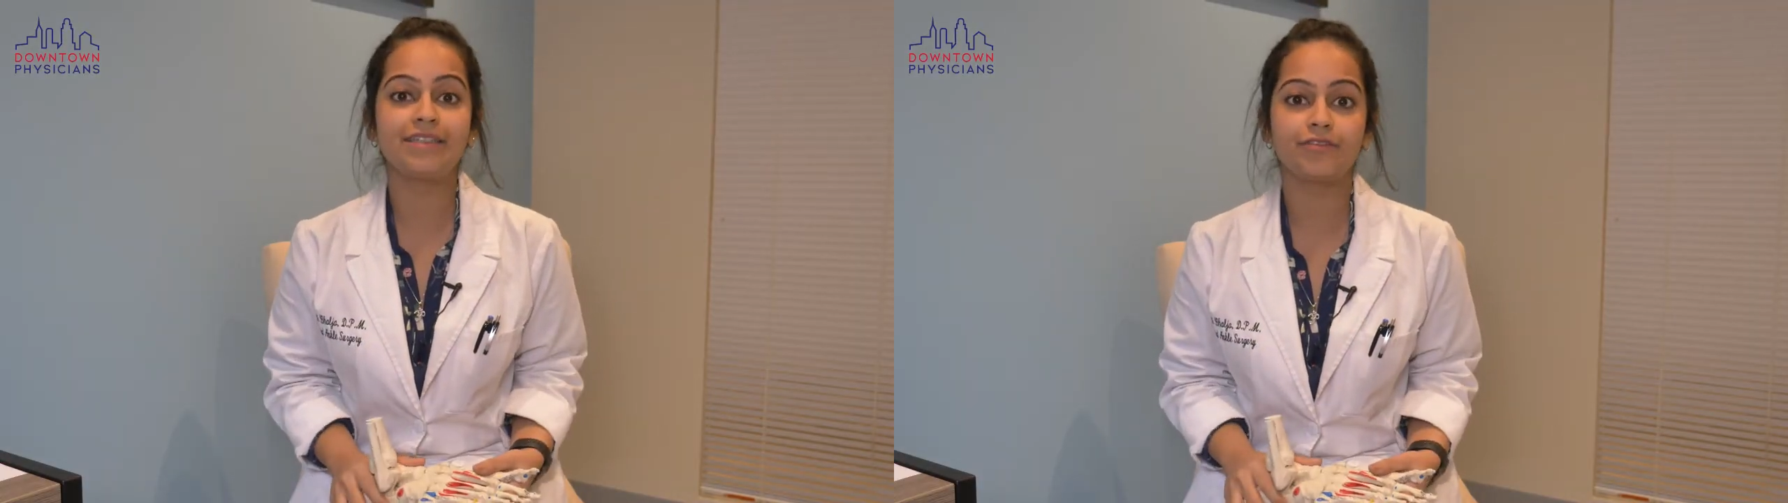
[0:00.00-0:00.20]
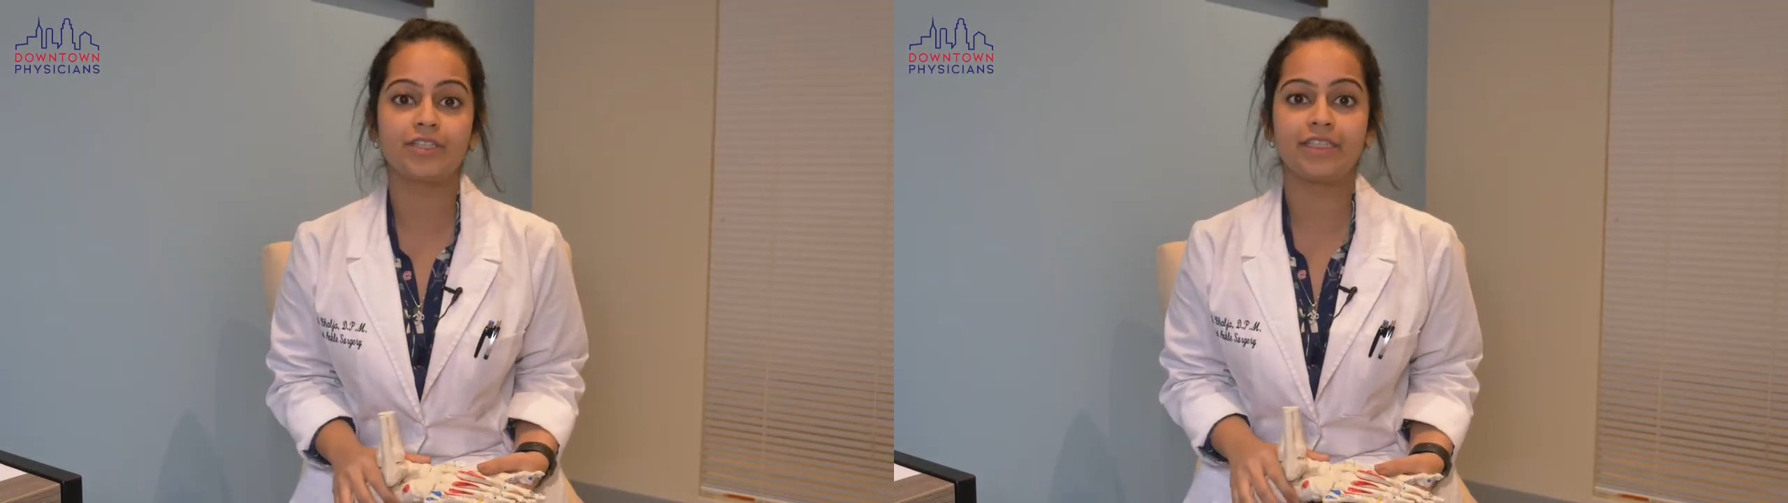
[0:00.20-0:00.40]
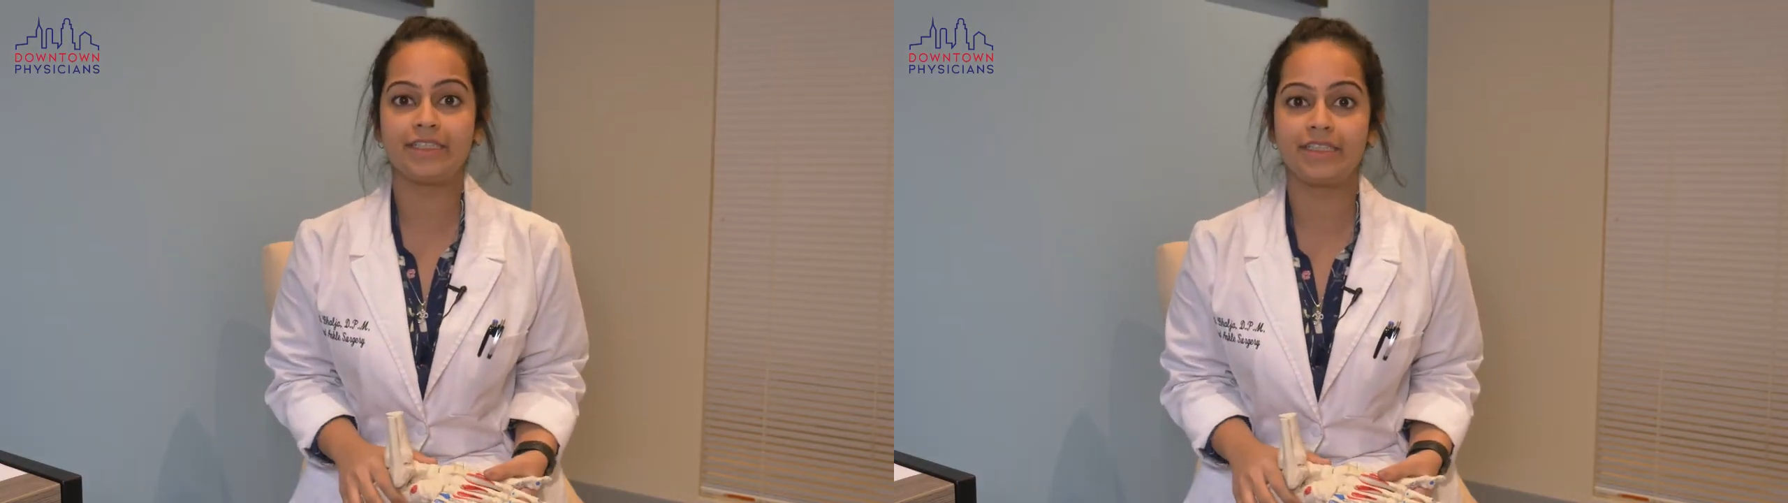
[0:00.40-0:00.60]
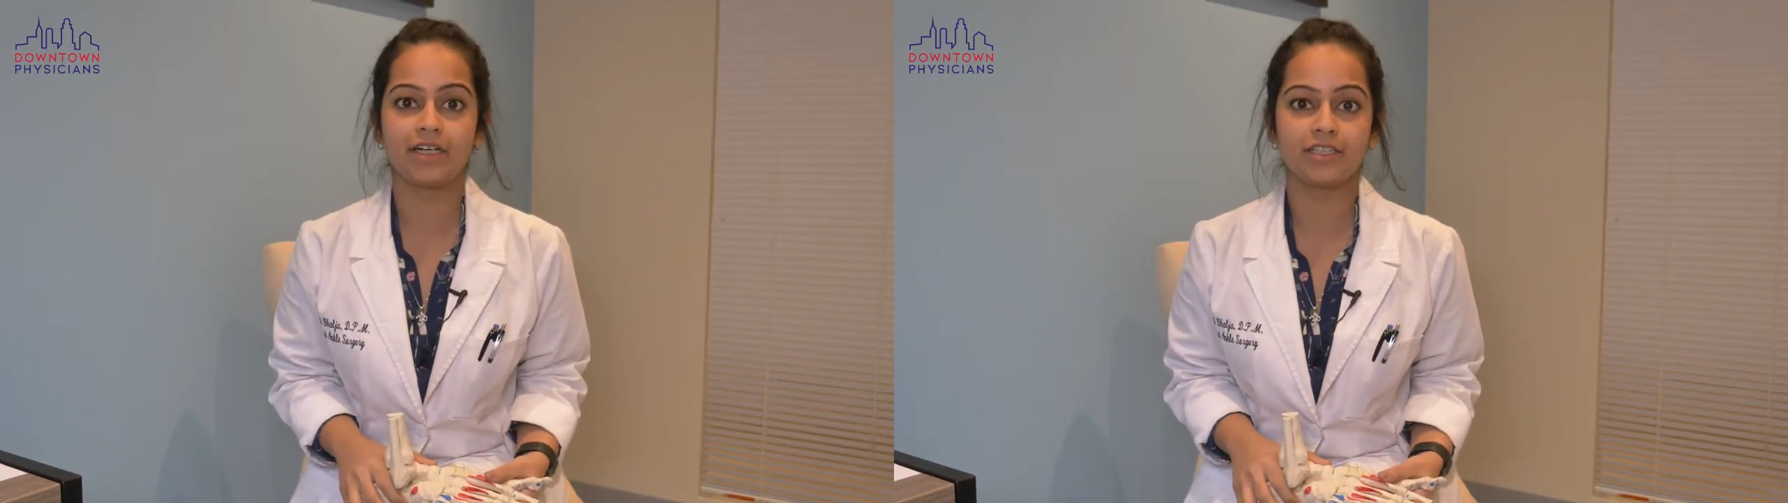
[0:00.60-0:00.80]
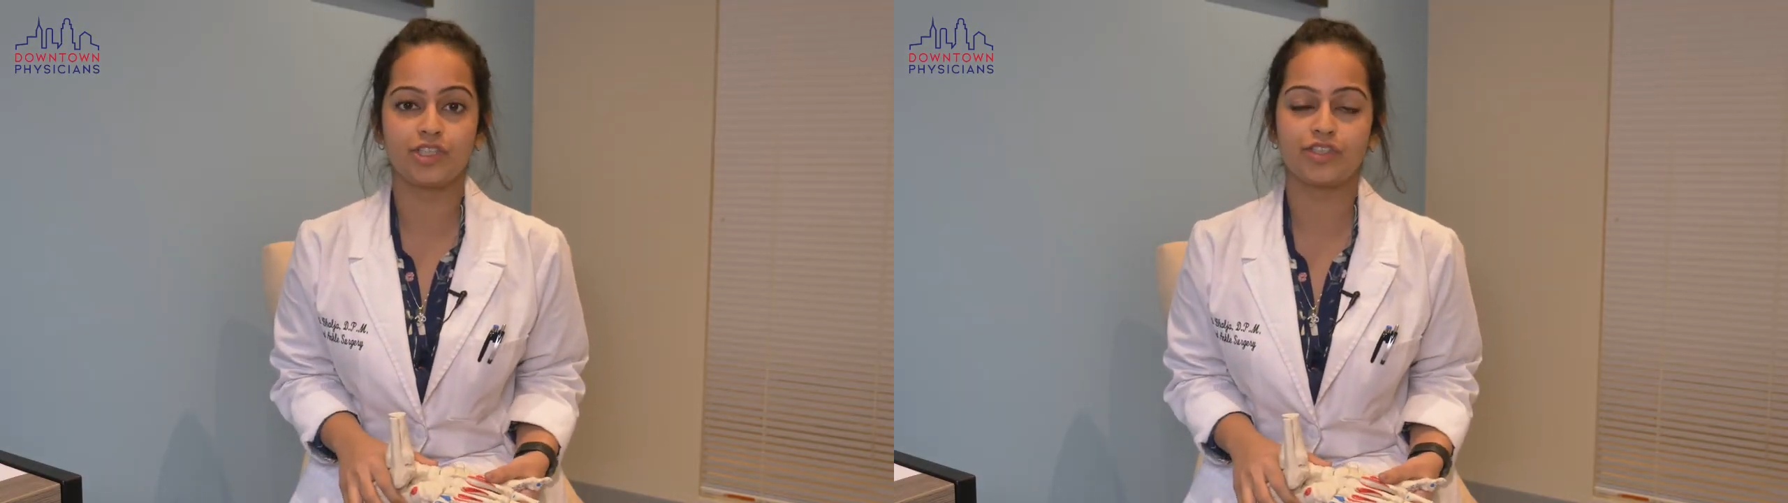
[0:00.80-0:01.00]
different
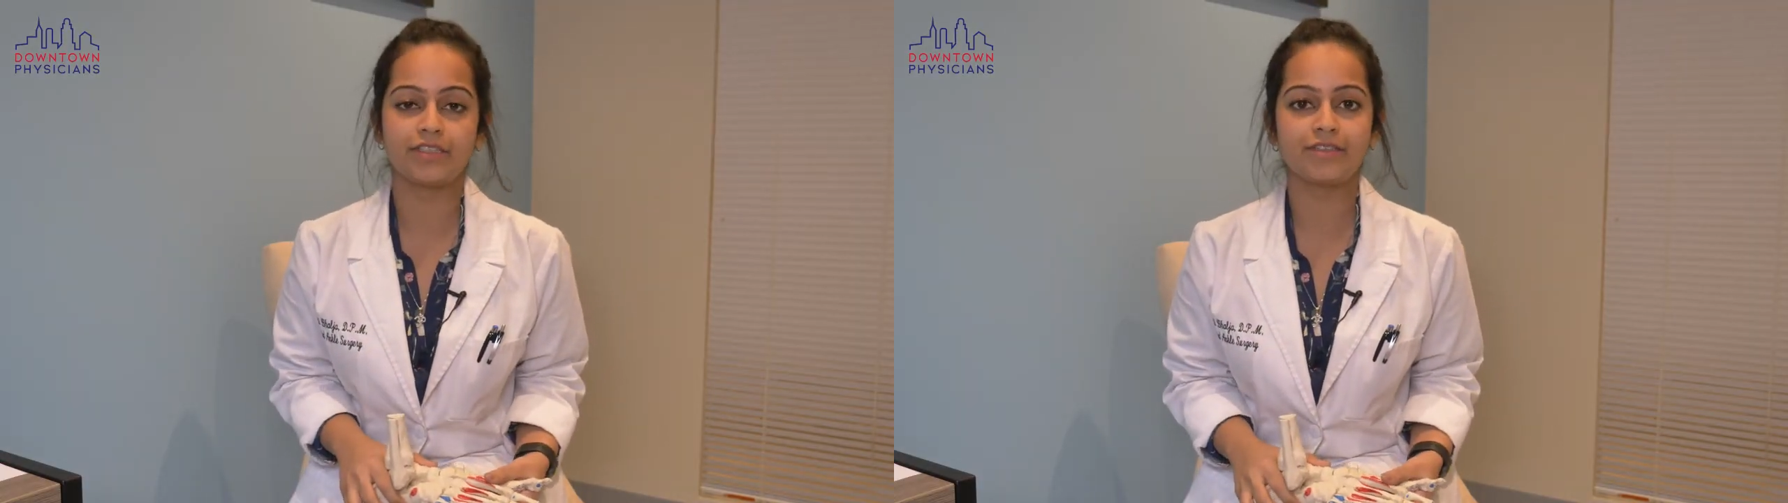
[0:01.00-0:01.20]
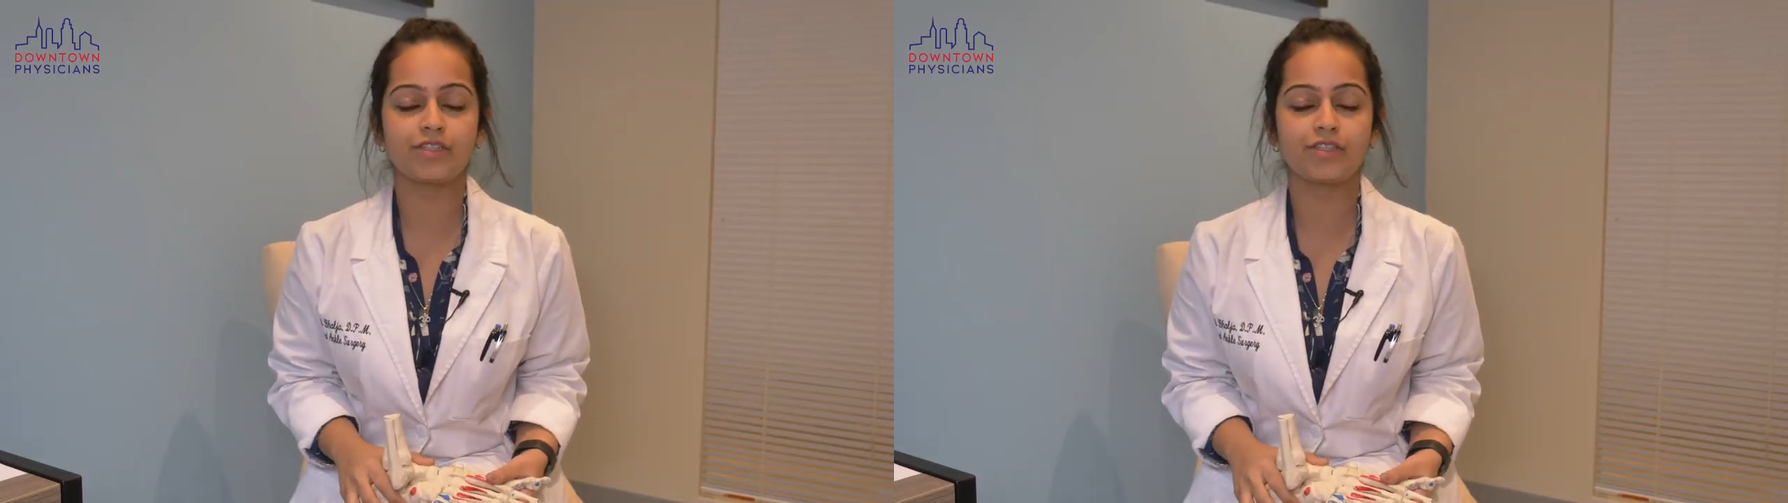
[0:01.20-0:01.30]
etiologies.